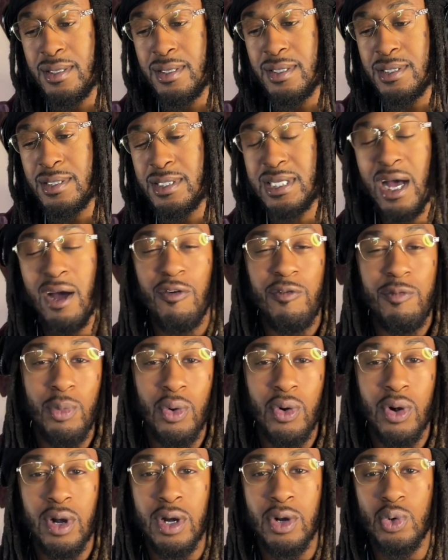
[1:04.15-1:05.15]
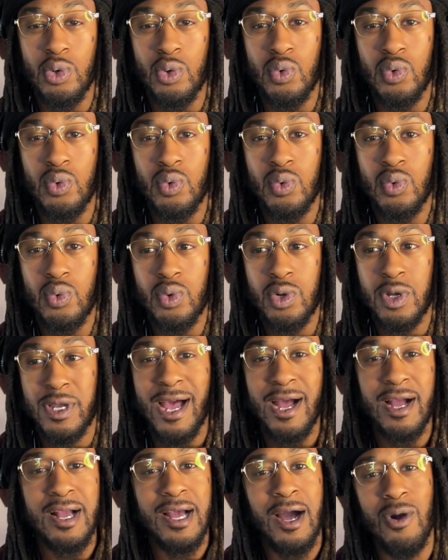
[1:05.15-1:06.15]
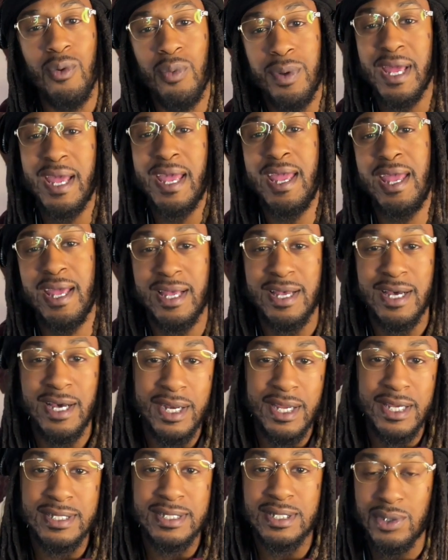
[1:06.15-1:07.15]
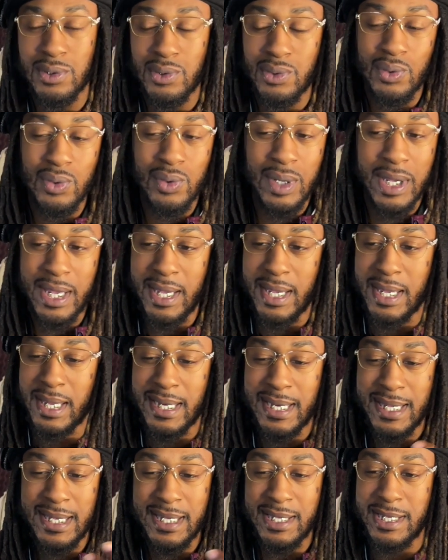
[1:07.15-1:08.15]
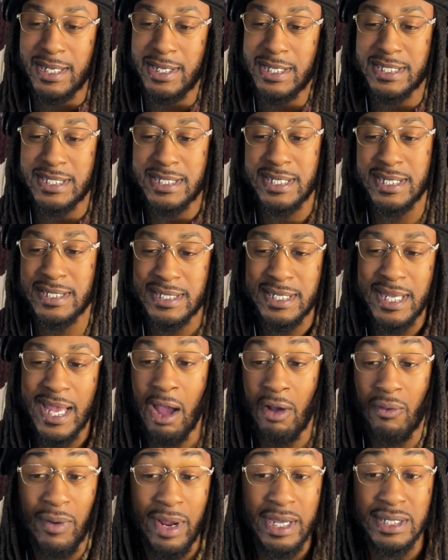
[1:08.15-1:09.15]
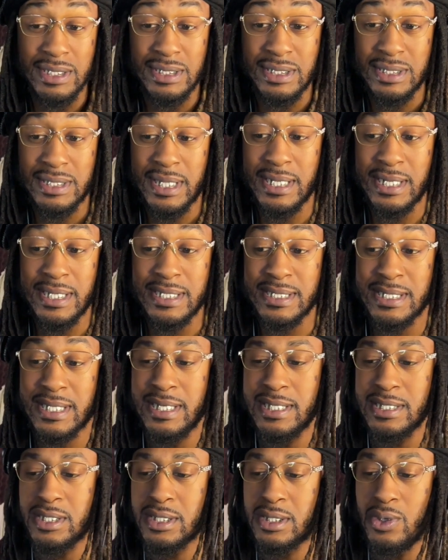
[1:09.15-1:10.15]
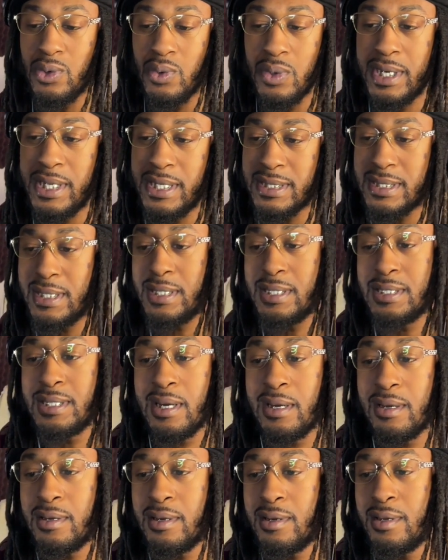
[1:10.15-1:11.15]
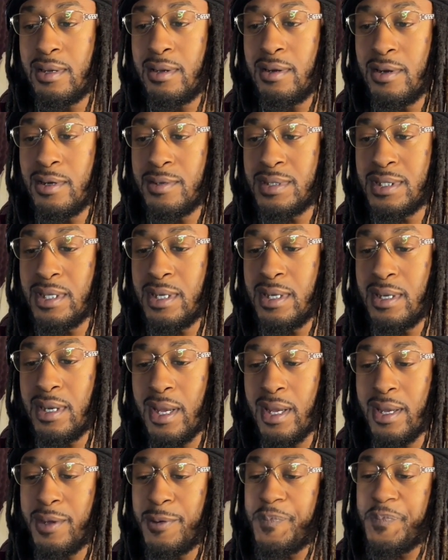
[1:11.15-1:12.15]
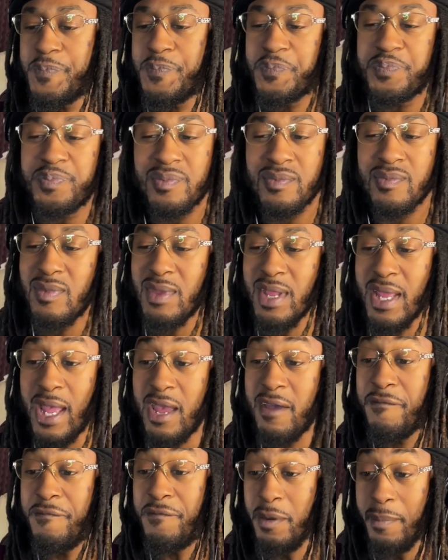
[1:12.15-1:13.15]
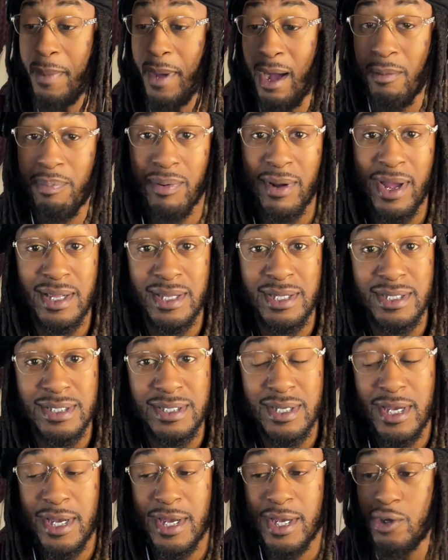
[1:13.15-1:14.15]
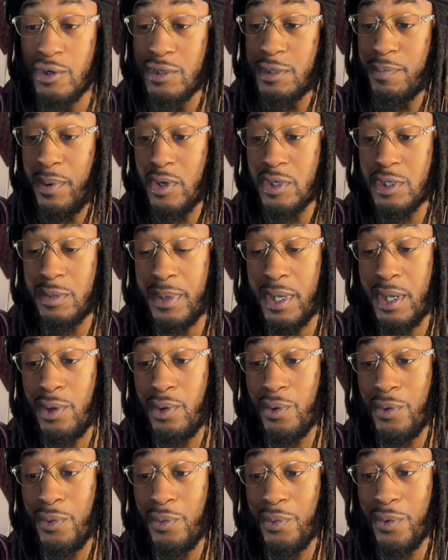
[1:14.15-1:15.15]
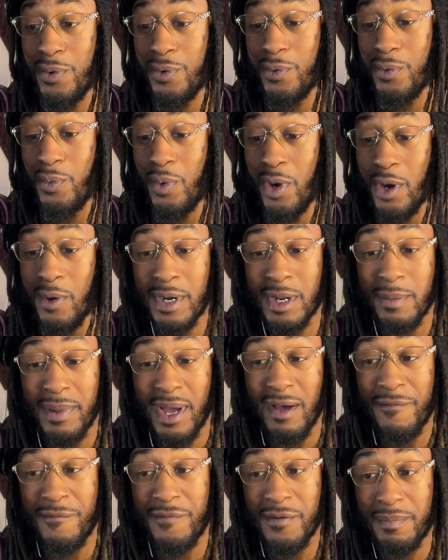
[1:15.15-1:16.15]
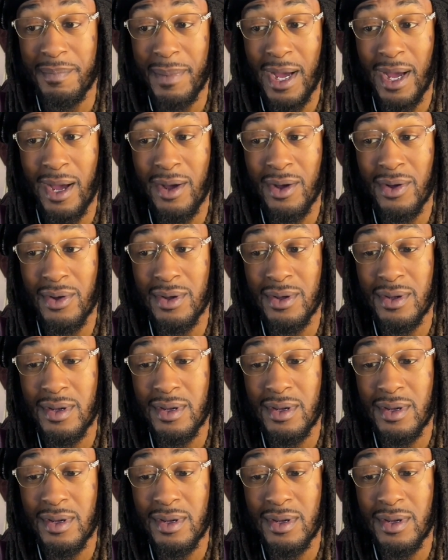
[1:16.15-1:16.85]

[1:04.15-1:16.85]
sophomore who got caught with a handgun at school, and it is just outrageous that these kids are doing these things out here. You know what I'm saying? Like, at football practice, you're supposed to be worried about football.